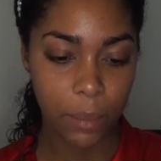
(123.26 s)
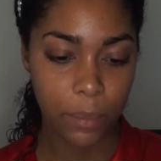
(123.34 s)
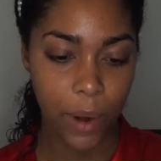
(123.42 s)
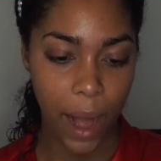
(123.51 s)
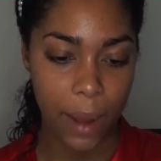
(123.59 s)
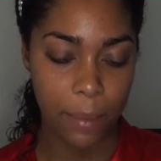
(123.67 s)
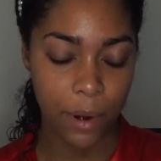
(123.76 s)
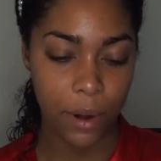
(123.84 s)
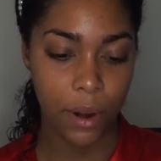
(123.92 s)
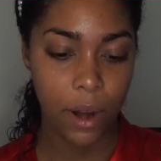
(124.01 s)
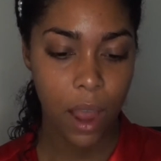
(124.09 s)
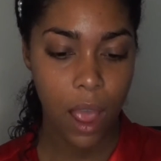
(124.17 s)

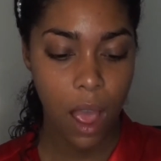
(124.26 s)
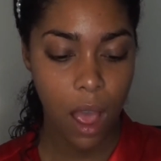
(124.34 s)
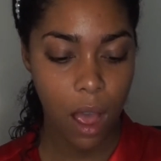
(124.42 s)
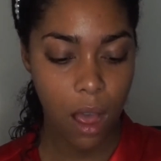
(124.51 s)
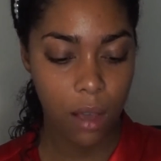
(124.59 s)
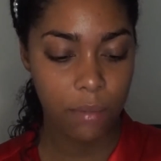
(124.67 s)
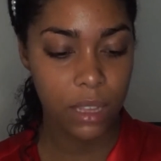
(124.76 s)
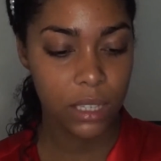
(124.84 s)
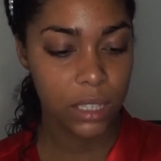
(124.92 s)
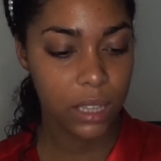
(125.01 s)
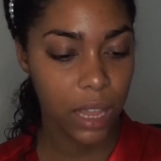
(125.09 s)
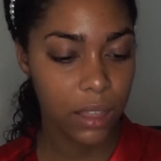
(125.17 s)
Primer. This
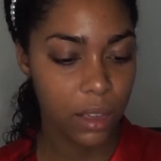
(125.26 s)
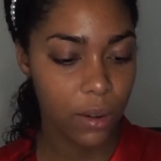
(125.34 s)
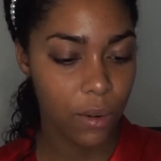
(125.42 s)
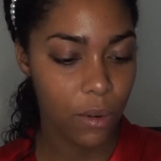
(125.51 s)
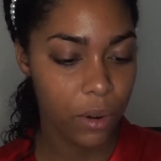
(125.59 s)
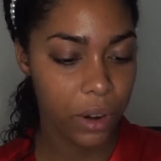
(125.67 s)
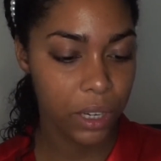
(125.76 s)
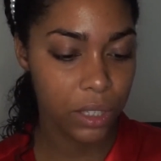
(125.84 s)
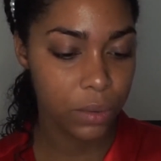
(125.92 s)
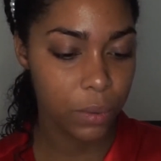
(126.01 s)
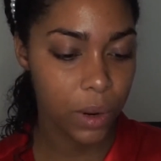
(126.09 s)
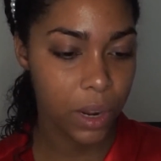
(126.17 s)
is like the
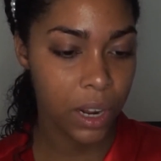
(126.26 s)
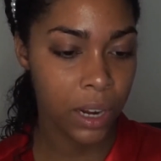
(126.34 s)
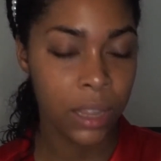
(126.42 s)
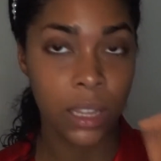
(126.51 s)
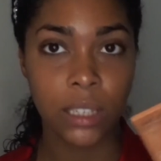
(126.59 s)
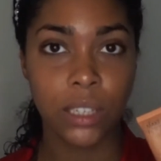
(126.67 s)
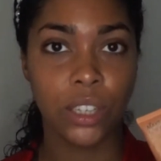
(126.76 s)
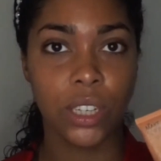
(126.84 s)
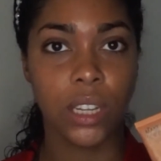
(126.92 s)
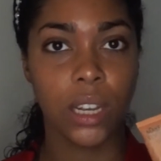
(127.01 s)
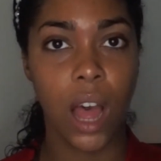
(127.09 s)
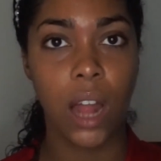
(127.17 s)
orange one. This is just
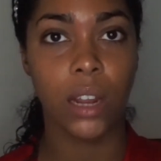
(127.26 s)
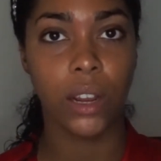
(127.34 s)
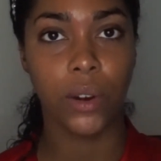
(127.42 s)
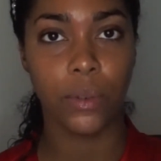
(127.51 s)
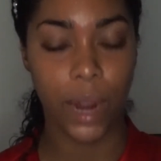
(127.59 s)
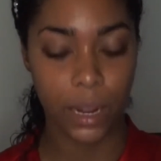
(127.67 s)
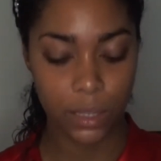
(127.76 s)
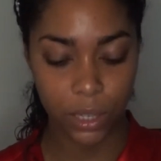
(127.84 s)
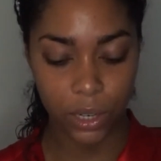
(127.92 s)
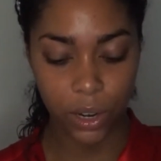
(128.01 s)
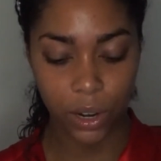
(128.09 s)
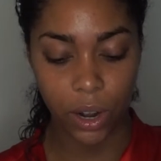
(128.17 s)
a color
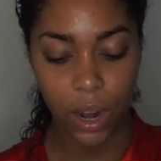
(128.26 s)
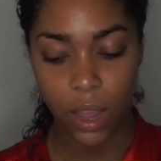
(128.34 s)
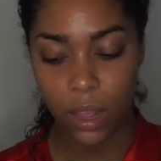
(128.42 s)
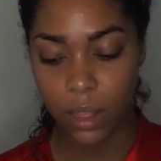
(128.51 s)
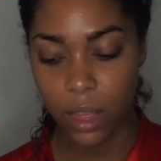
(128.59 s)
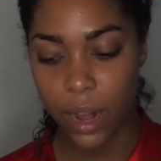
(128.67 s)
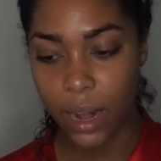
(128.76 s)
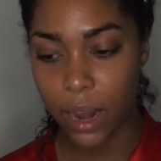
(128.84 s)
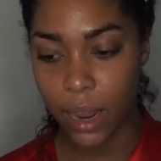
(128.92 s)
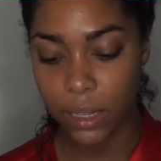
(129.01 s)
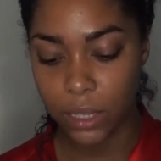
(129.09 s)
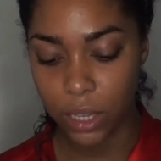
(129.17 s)
corrector that I
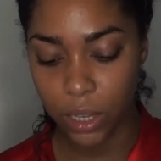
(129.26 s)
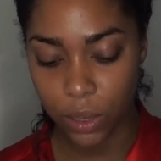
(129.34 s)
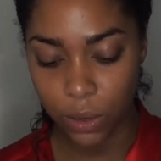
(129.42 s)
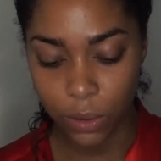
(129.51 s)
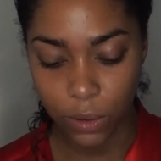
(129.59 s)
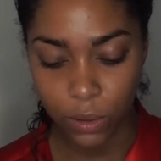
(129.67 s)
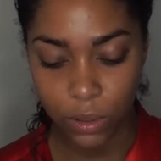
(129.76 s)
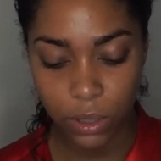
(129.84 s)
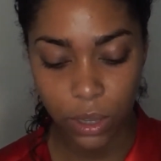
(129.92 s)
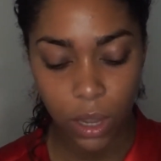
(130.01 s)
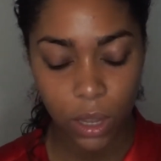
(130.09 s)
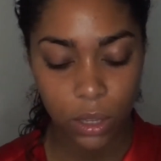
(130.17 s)
like to use.